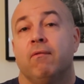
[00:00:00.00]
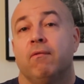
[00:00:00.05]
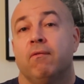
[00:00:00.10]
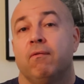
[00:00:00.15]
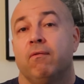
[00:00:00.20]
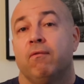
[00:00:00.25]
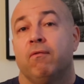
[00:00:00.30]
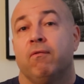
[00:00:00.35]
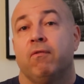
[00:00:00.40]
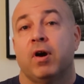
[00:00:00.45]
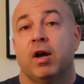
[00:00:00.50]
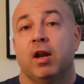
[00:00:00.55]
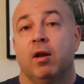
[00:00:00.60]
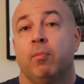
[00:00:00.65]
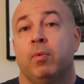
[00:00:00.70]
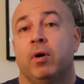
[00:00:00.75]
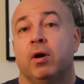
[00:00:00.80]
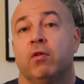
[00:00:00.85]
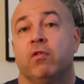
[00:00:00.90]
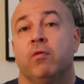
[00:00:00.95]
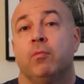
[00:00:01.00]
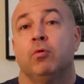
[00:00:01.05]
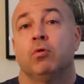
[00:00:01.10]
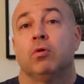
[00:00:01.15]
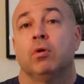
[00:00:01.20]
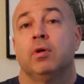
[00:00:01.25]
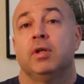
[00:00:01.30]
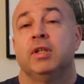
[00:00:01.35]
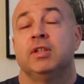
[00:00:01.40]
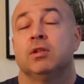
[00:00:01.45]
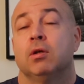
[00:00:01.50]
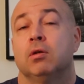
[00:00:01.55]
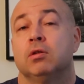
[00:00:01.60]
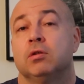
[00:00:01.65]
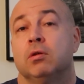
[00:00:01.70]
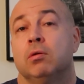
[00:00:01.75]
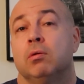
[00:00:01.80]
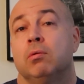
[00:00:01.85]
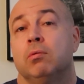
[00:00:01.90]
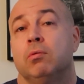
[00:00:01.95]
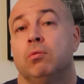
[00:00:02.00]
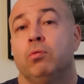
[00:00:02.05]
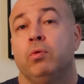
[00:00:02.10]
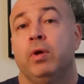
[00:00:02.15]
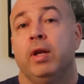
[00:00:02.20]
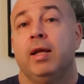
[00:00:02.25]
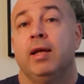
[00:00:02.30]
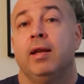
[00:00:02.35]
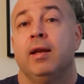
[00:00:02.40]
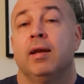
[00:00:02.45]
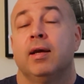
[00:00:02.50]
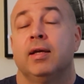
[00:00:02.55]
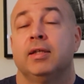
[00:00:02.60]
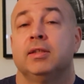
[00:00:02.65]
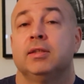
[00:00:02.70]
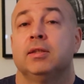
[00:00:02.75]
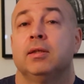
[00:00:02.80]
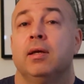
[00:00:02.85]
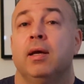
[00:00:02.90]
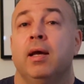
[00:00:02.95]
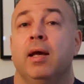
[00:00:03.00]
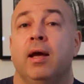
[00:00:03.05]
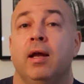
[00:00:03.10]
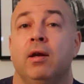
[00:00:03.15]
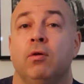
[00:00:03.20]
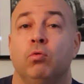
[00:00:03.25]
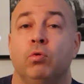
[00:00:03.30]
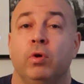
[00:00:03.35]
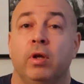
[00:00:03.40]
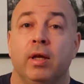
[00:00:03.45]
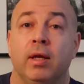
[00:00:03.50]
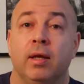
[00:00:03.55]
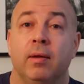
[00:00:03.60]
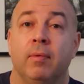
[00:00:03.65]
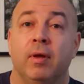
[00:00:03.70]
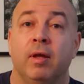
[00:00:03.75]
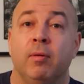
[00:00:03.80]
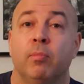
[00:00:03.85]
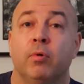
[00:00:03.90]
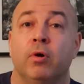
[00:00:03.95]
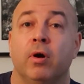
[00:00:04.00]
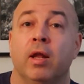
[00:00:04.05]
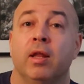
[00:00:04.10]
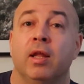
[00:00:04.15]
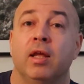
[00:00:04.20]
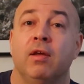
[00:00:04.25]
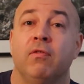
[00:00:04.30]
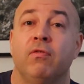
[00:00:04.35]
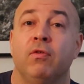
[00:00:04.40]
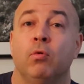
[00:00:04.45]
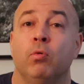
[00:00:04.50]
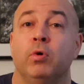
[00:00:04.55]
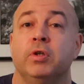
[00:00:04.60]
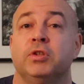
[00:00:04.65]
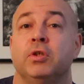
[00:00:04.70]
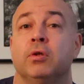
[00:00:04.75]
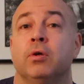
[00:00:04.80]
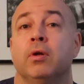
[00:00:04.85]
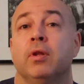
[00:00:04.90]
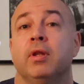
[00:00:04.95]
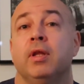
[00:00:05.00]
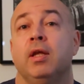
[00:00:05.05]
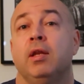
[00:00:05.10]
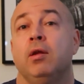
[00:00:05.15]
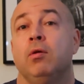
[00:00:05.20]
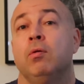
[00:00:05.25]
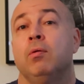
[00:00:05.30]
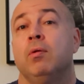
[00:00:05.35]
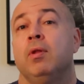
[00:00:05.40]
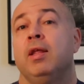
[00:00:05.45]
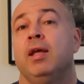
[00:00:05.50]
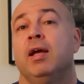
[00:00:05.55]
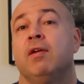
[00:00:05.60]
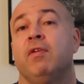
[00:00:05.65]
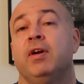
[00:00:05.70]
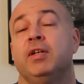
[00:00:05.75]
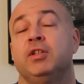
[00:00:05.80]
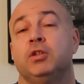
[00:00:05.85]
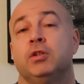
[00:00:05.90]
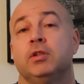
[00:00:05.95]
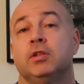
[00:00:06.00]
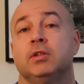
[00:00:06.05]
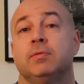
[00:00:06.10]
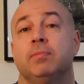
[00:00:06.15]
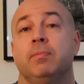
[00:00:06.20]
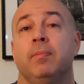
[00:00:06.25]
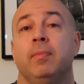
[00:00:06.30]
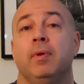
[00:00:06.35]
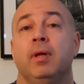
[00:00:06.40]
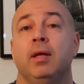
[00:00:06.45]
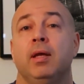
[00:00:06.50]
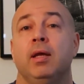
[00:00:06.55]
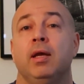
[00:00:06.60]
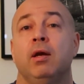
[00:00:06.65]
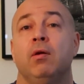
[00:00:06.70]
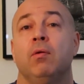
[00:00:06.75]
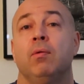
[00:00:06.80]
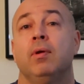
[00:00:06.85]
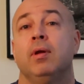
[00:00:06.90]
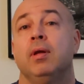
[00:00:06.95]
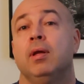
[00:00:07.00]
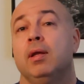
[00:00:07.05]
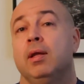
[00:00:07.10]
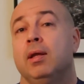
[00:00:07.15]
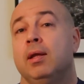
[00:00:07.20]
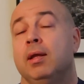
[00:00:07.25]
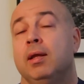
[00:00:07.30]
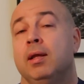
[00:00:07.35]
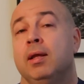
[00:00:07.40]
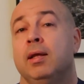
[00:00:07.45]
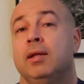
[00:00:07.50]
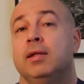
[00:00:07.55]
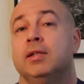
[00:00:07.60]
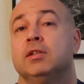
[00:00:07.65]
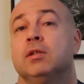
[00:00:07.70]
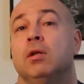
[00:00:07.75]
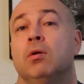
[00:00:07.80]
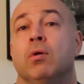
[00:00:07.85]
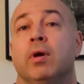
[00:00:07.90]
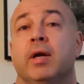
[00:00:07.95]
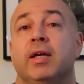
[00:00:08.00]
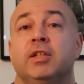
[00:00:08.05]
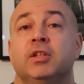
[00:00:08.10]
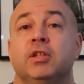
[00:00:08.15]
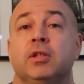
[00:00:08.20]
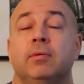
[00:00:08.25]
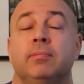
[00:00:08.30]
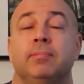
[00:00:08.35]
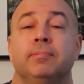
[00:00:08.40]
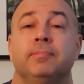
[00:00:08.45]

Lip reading: final part of the book is also really nice and really important if you wish to continue the adventures here in this location.